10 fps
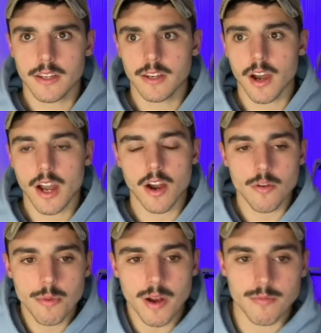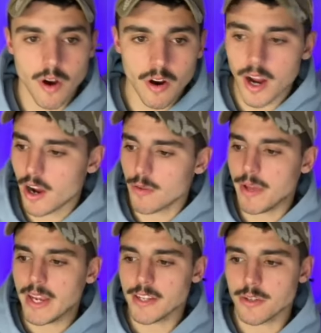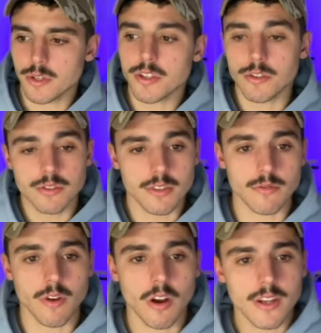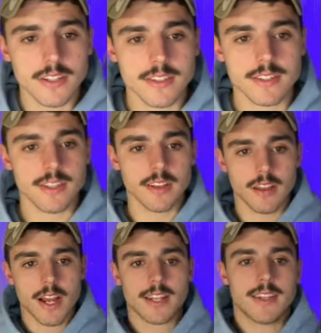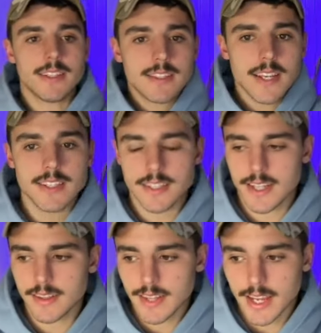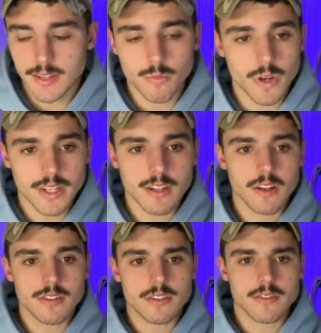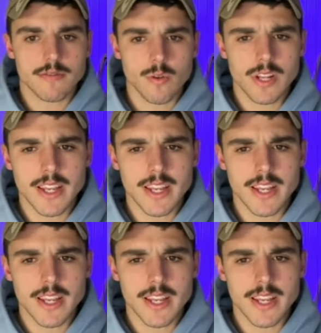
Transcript: I hope I'm wrong. I hope they can do a Houston Rockets like this season and they can win close to 40